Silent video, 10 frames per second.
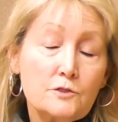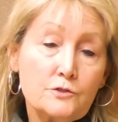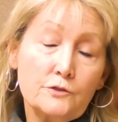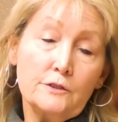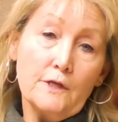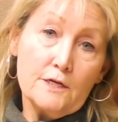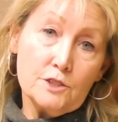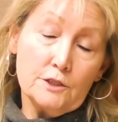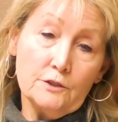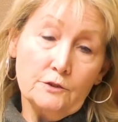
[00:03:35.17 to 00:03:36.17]

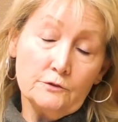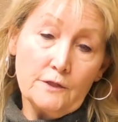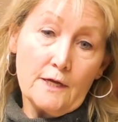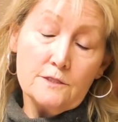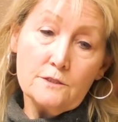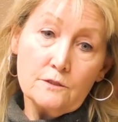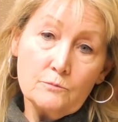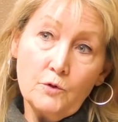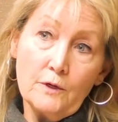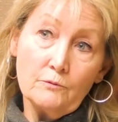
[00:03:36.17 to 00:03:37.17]
circulation in her legs to
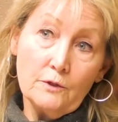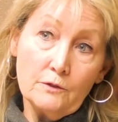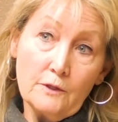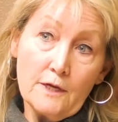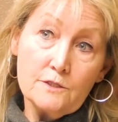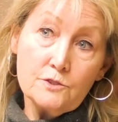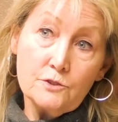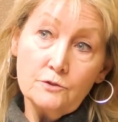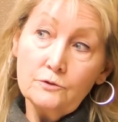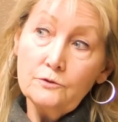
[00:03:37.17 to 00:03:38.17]
the point where her legs
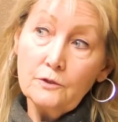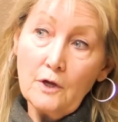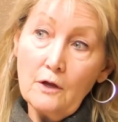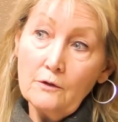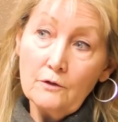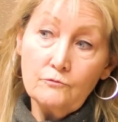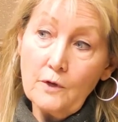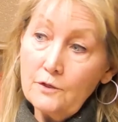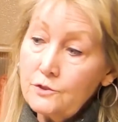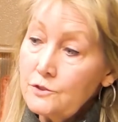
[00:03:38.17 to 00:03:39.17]
turned the color
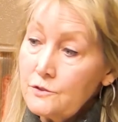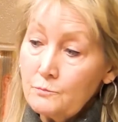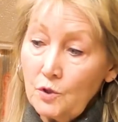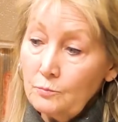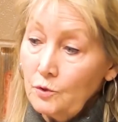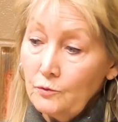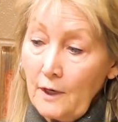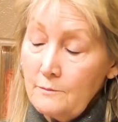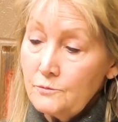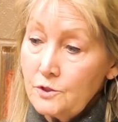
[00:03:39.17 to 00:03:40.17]
of Welch's purple
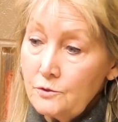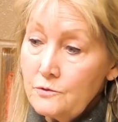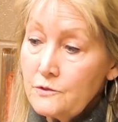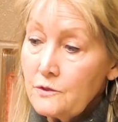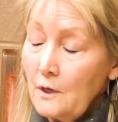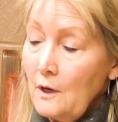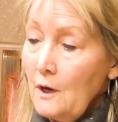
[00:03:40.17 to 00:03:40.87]
grape juice.